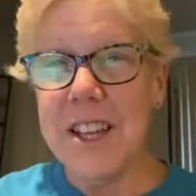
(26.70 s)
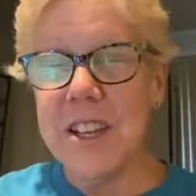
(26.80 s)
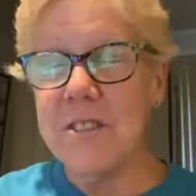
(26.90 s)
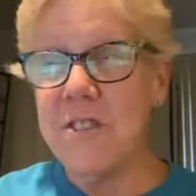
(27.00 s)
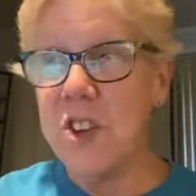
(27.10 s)

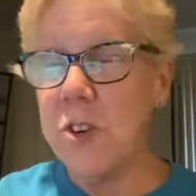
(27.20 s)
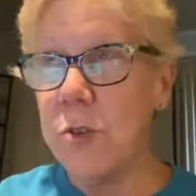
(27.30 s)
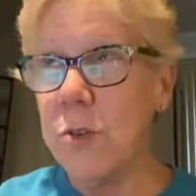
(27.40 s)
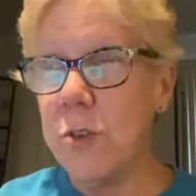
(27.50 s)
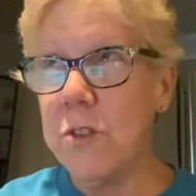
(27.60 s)
of you
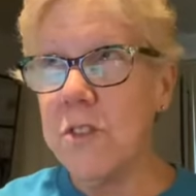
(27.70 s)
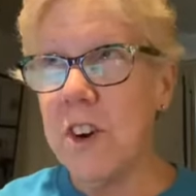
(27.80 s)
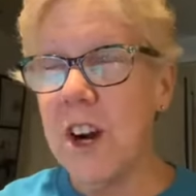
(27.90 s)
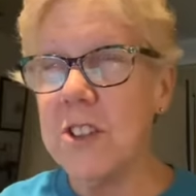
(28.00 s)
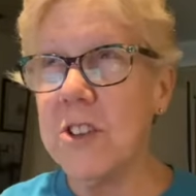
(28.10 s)
who
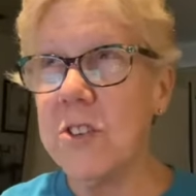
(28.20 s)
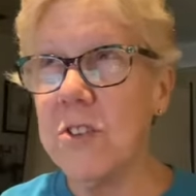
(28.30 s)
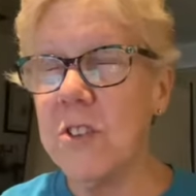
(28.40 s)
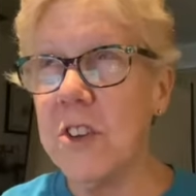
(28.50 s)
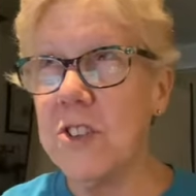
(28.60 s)

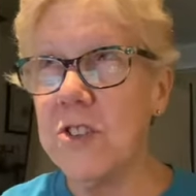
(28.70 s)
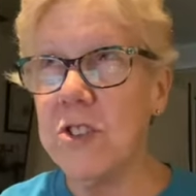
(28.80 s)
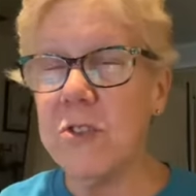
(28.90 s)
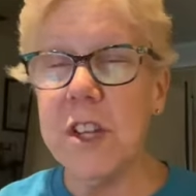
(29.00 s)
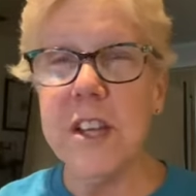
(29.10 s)
follow
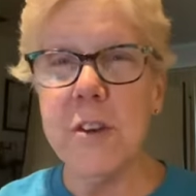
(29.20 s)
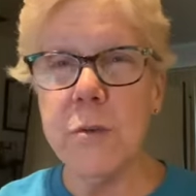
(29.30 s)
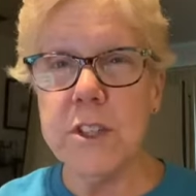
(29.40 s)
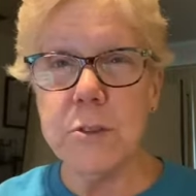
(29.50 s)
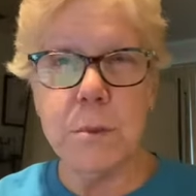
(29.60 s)
Judy
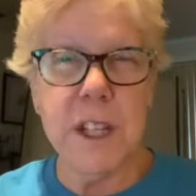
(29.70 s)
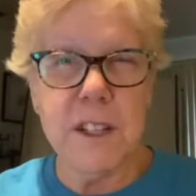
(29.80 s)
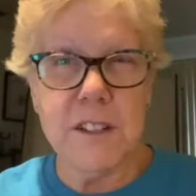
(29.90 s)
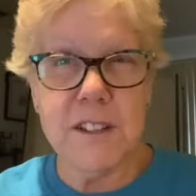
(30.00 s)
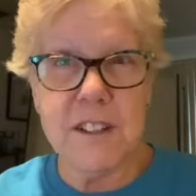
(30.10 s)
Witch
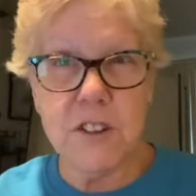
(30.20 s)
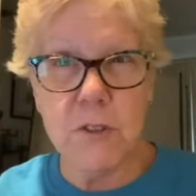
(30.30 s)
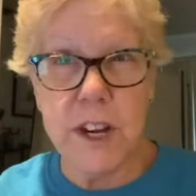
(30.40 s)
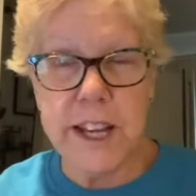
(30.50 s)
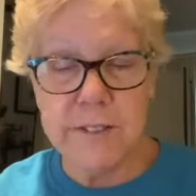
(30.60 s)
Peaks
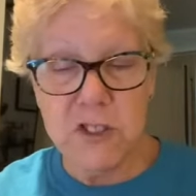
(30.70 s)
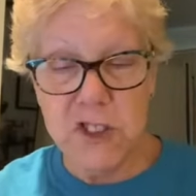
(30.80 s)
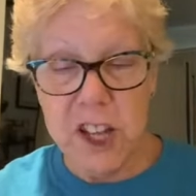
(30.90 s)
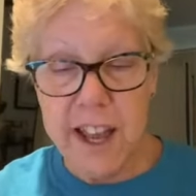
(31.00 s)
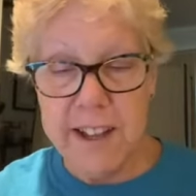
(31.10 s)
Crafts,
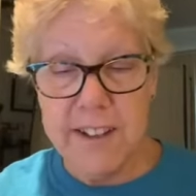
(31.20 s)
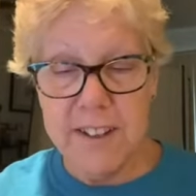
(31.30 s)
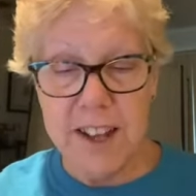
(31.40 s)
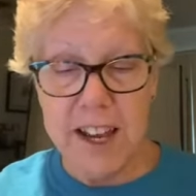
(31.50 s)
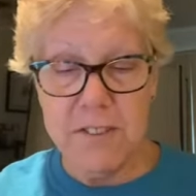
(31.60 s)
she has
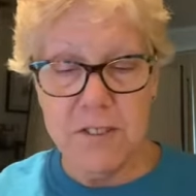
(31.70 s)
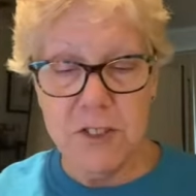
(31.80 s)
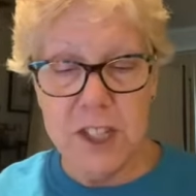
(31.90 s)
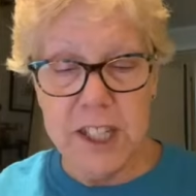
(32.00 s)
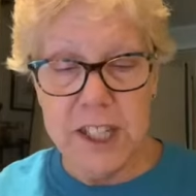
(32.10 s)

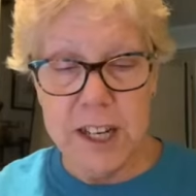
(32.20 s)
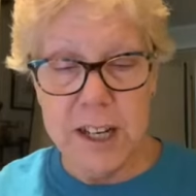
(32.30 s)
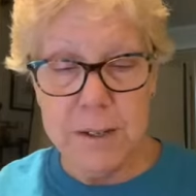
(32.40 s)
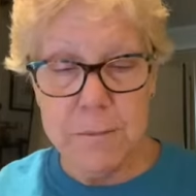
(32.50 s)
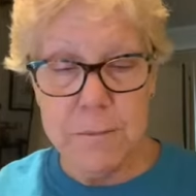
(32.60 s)
every,
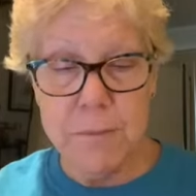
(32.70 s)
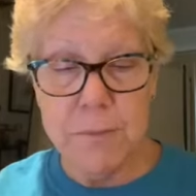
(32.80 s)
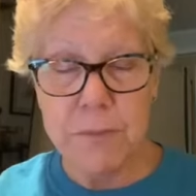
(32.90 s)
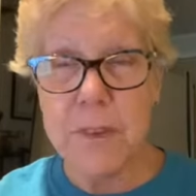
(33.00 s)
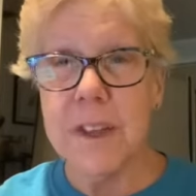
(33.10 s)

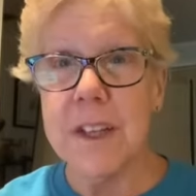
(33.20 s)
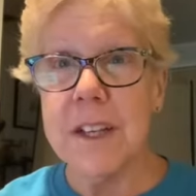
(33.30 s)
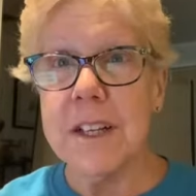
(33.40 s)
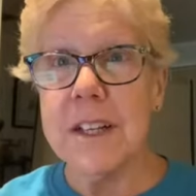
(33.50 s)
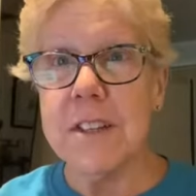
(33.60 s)

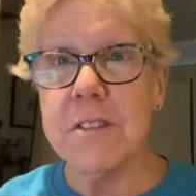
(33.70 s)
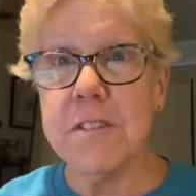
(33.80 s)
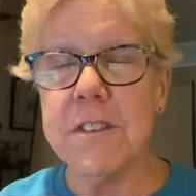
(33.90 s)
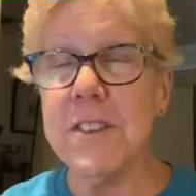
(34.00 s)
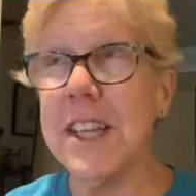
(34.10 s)
the
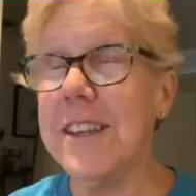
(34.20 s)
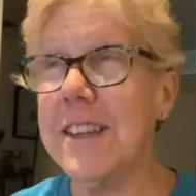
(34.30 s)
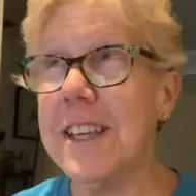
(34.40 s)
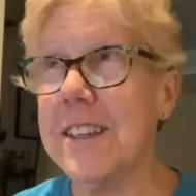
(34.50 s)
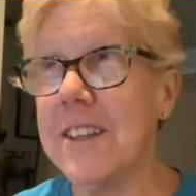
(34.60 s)
15th
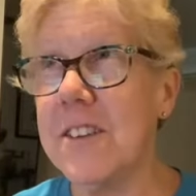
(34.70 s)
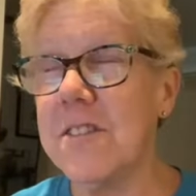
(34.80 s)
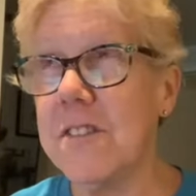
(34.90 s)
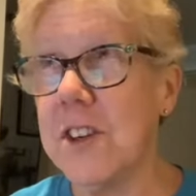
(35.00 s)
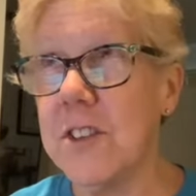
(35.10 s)
and the
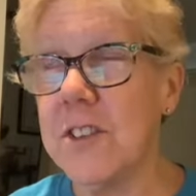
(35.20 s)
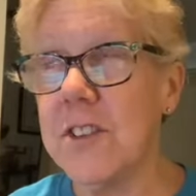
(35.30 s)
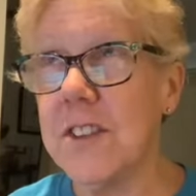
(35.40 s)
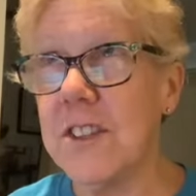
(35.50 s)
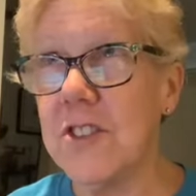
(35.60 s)

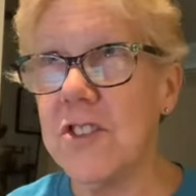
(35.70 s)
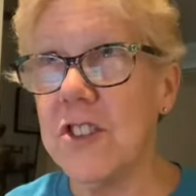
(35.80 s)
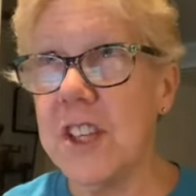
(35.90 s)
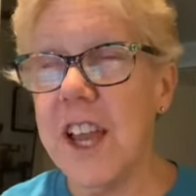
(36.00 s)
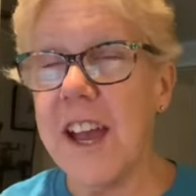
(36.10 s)
1st,
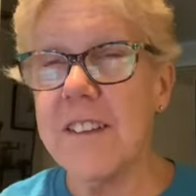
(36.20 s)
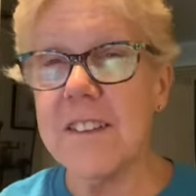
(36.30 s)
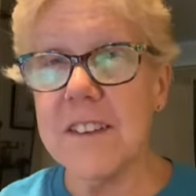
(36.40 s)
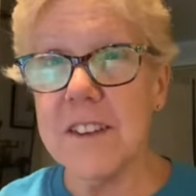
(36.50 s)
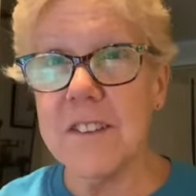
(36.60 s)
she
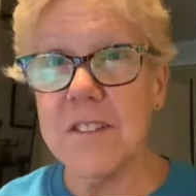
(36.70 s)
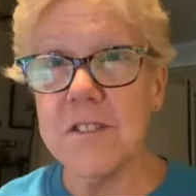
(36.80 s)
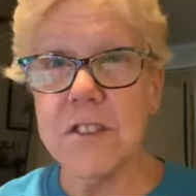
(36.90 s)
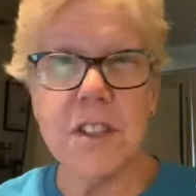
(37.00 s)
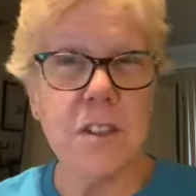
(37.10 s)
has a
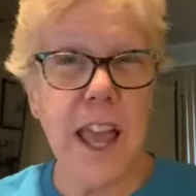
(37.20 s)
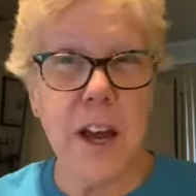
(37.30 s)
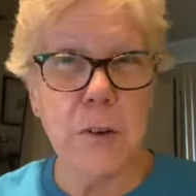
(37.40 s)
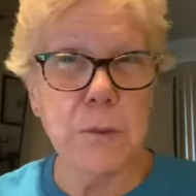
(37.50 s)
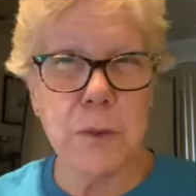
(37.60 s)
different
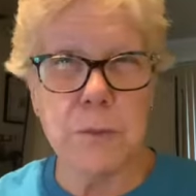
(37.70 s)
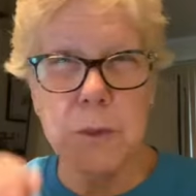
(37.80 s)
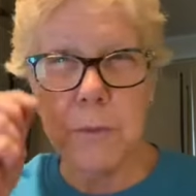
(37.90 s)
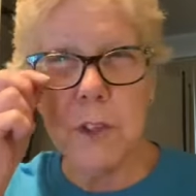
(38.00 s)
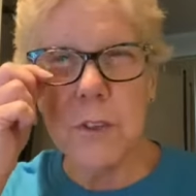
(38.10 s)
album or
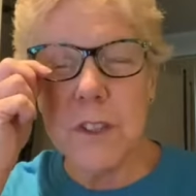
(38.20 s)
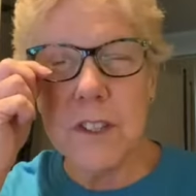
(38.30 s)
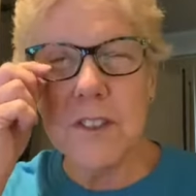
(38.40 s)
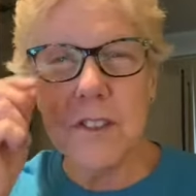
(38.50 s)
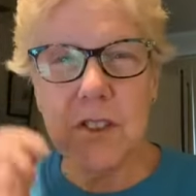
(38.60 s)

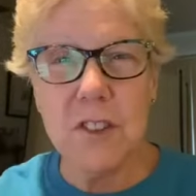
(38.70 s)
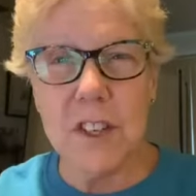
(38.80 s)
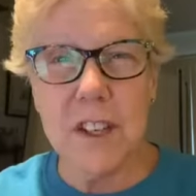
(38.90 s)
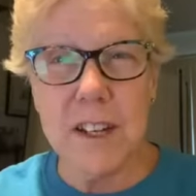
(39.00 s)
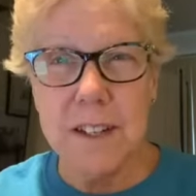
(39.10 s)
music she,